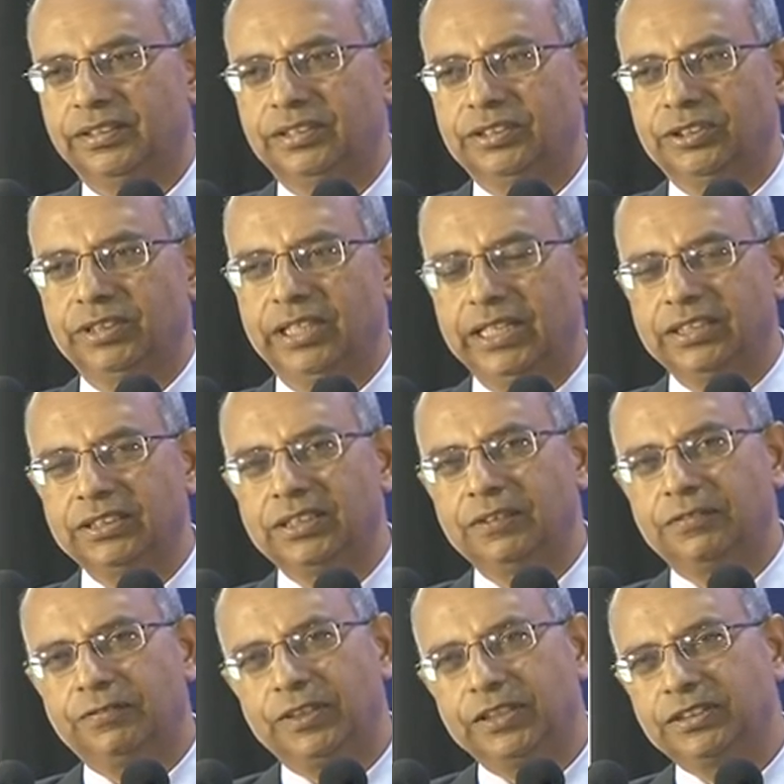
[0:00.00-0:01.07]
So that is the
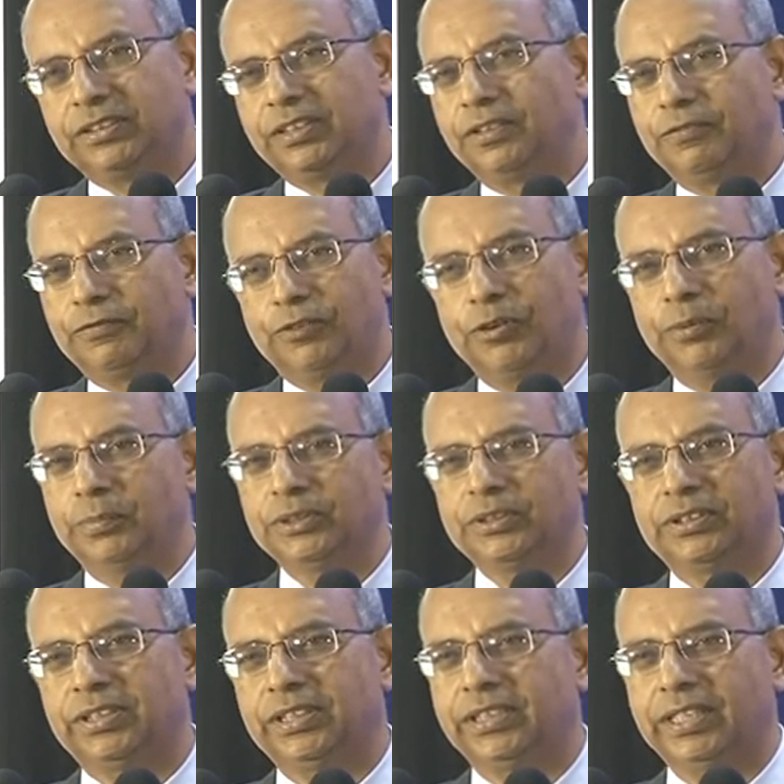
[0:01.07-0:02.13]
first and
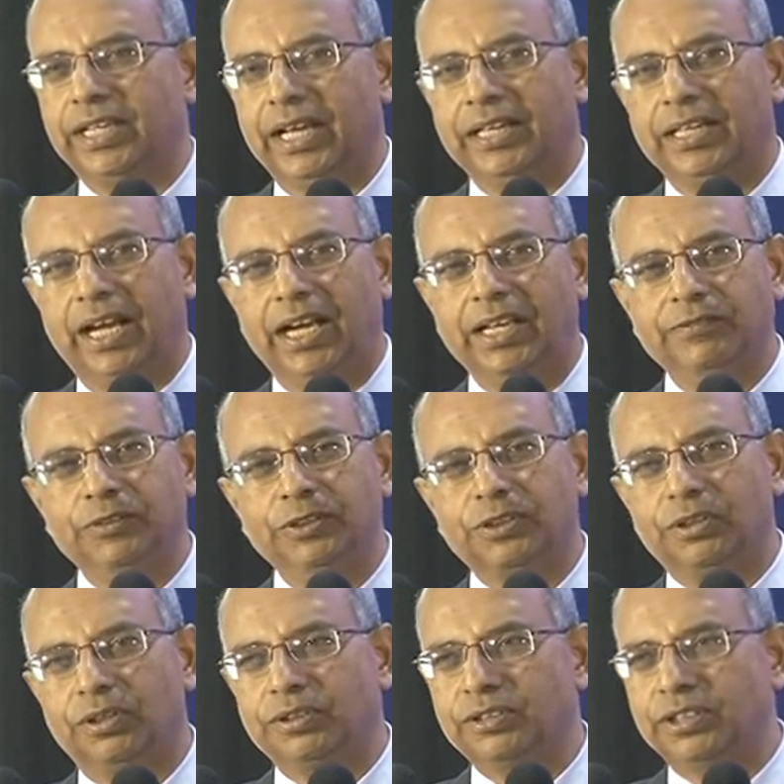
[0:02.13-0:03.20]
foremost thing, and I would
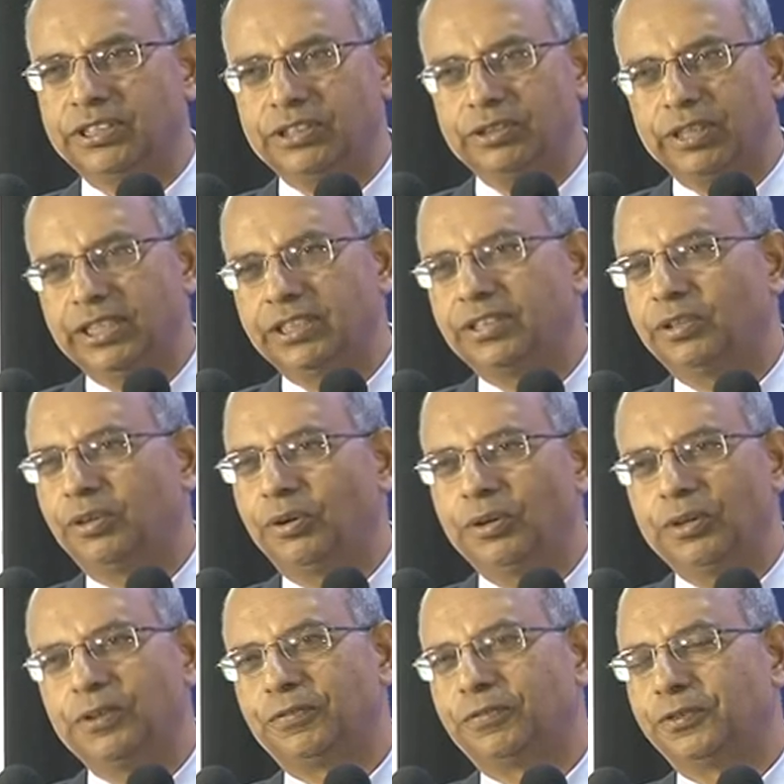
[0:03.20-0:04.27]
congratulate
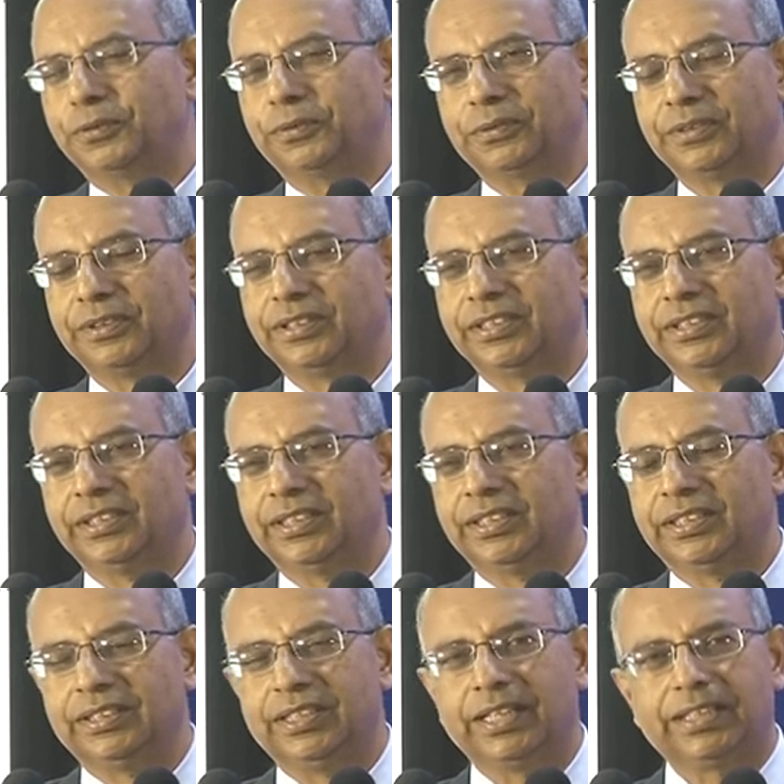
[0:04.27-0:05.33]
all of you
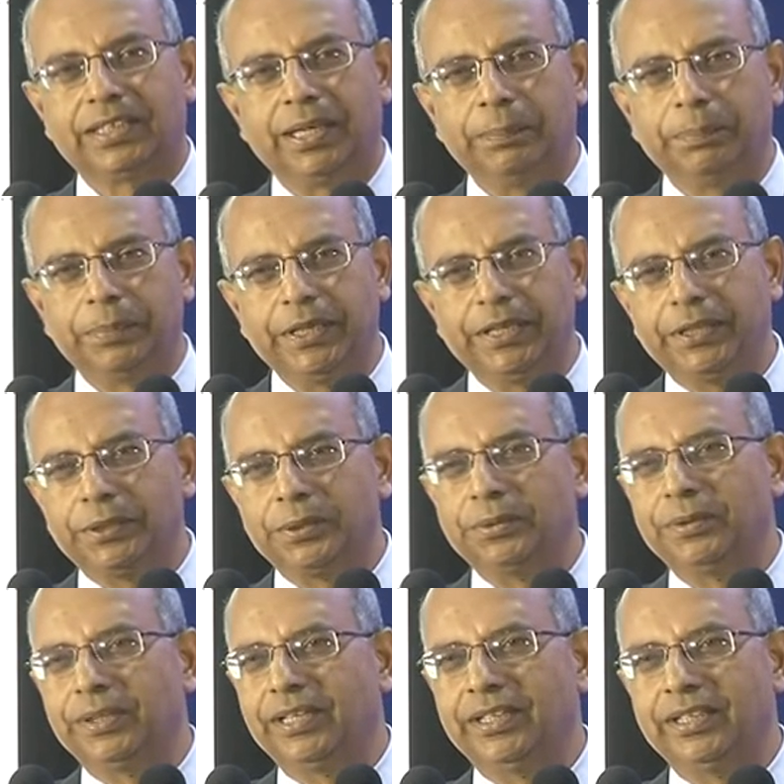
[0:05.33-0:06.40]
that compared
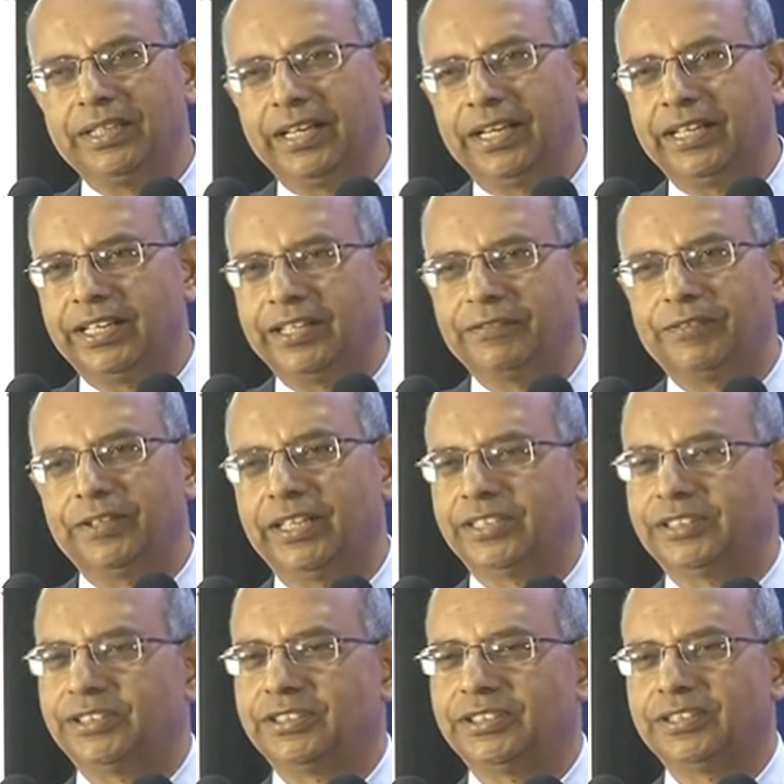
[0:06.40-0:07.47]
to India
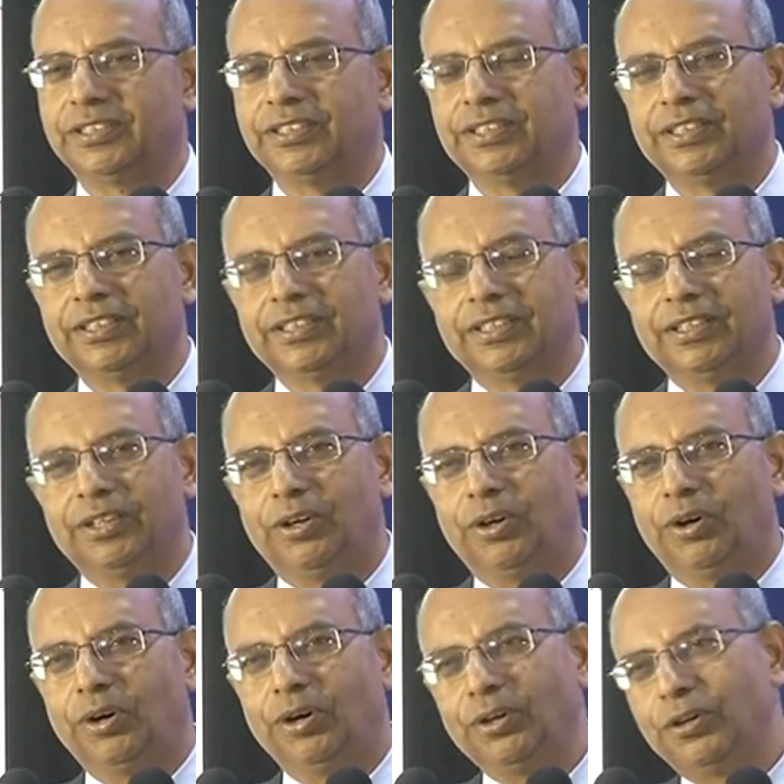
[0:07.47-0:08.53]
average,
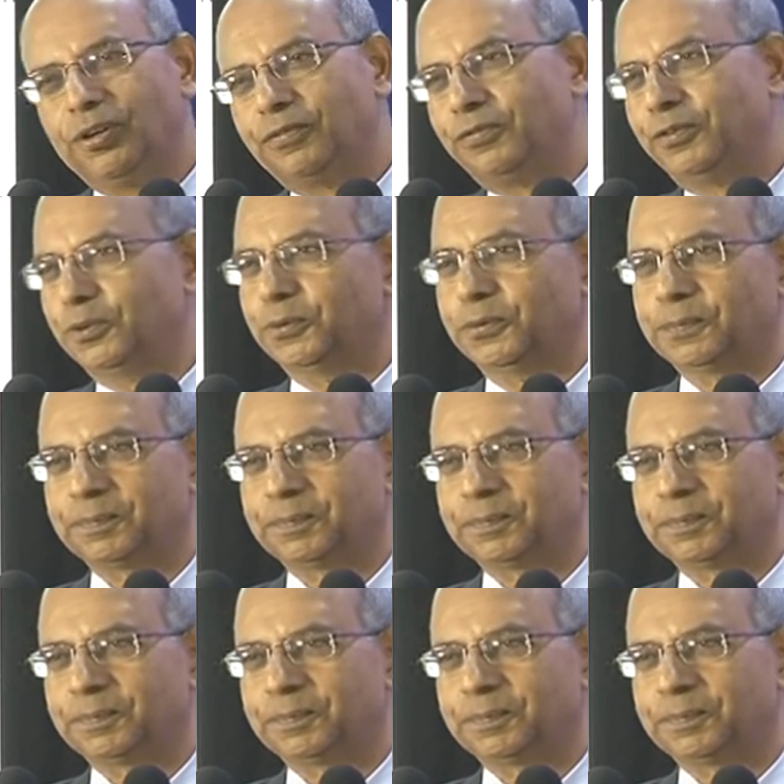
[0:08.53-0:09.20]
all of you